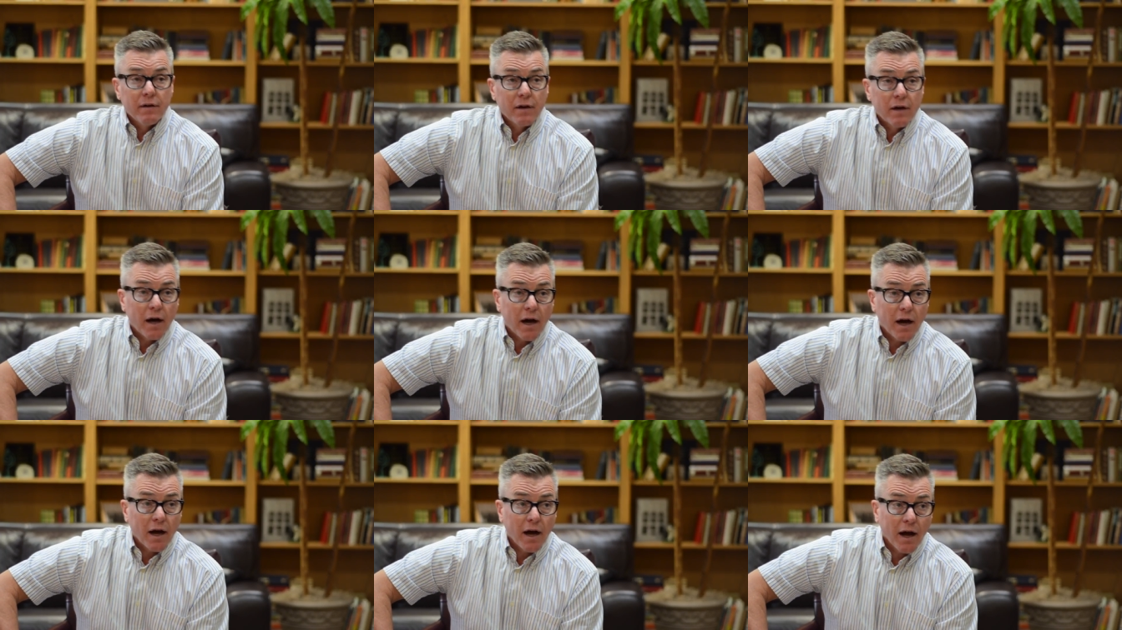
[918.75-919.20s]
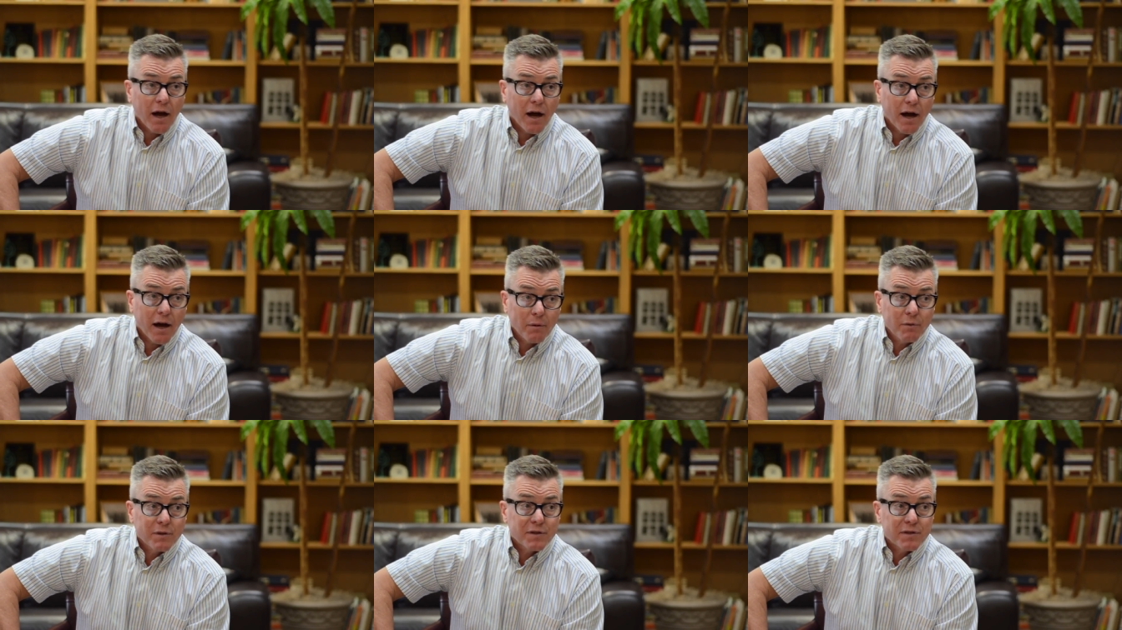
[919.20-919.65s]
I,
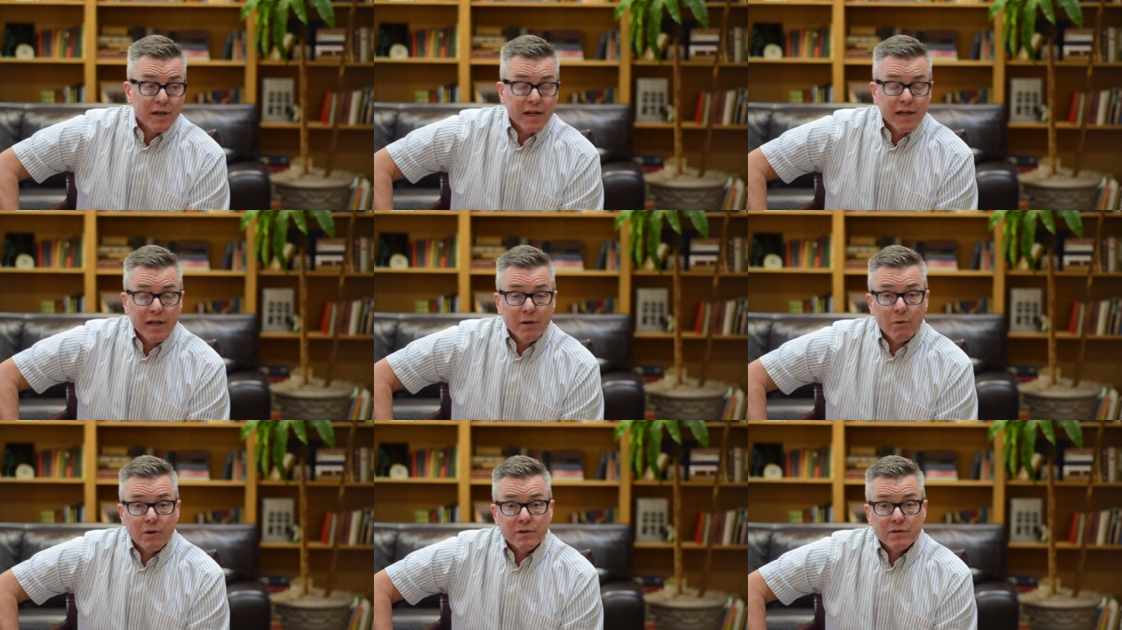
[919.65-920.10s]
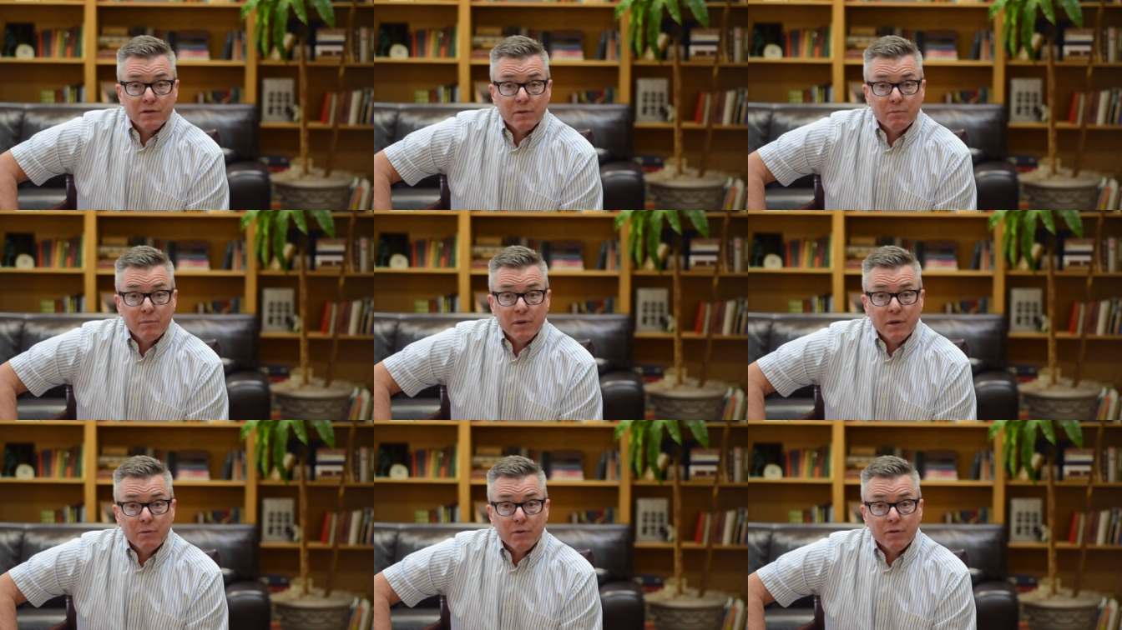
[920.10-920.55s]
I would say he wants to
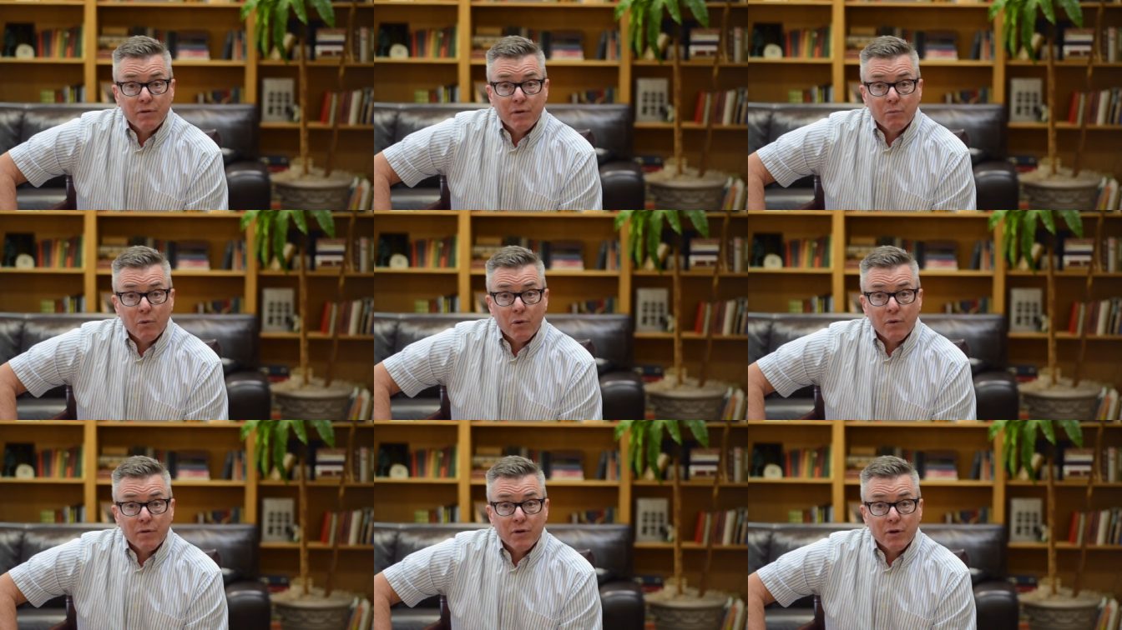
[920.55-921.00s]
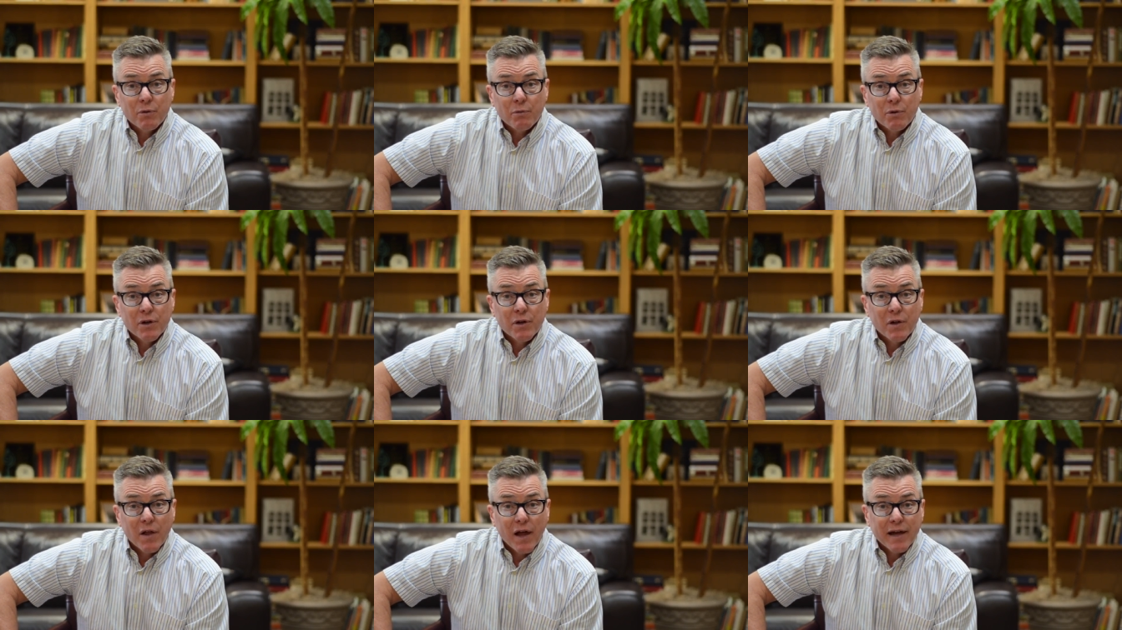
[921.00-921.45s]
be with you more than you
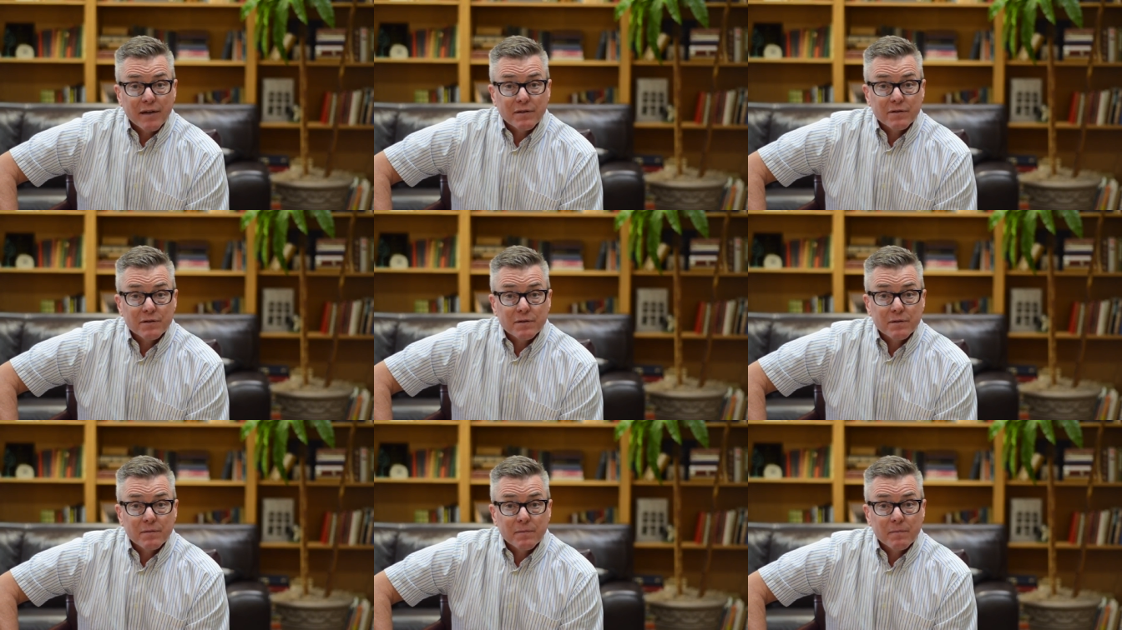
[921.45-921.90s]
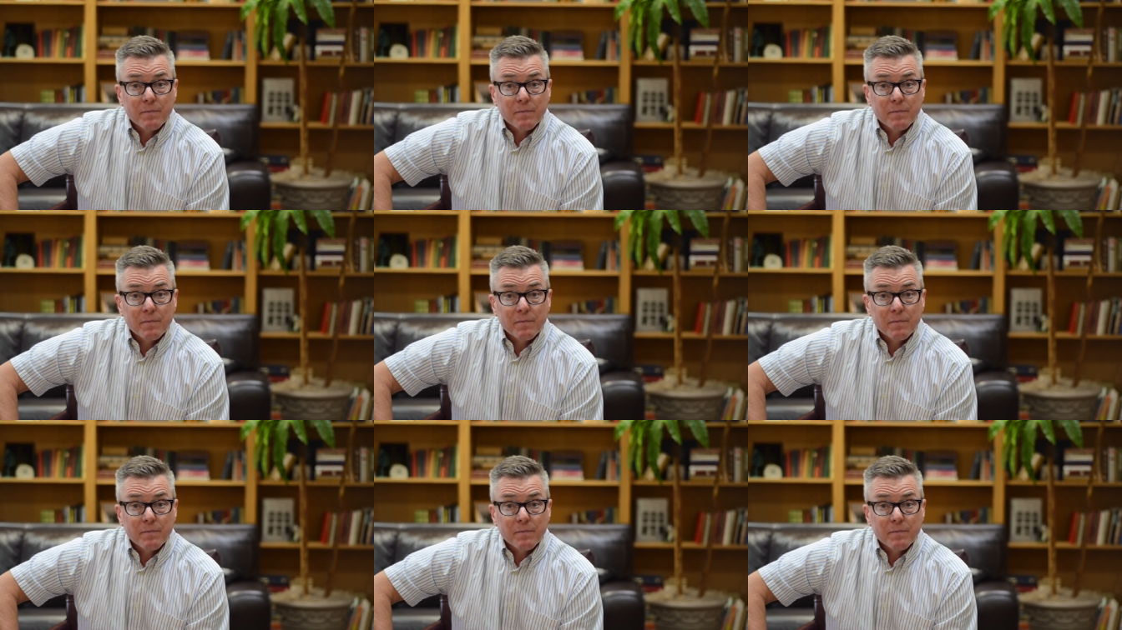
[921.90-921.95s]
realize.